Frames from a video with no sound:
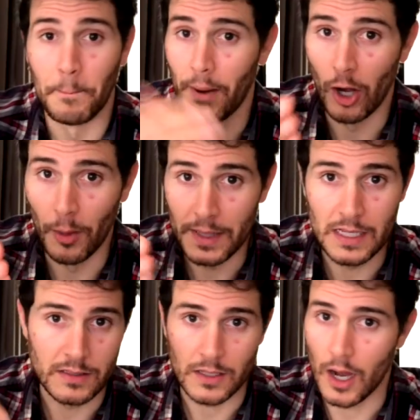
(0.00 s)
by all
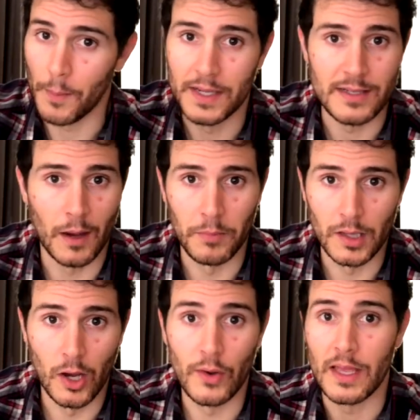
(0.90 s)
means, comment down
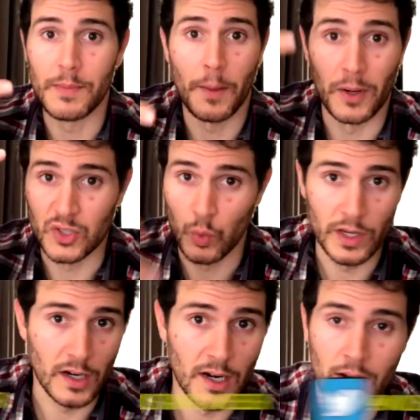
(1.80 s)
below, hit me up on
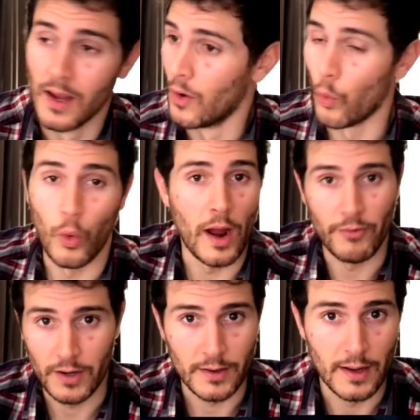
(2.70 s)
Twitter,
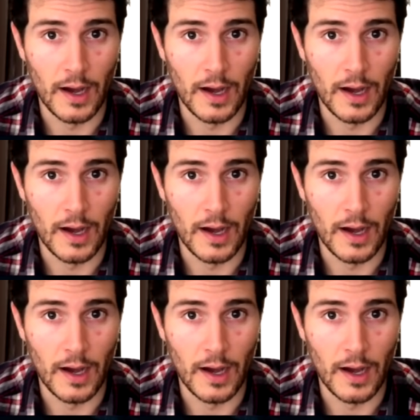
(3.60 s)
wherever.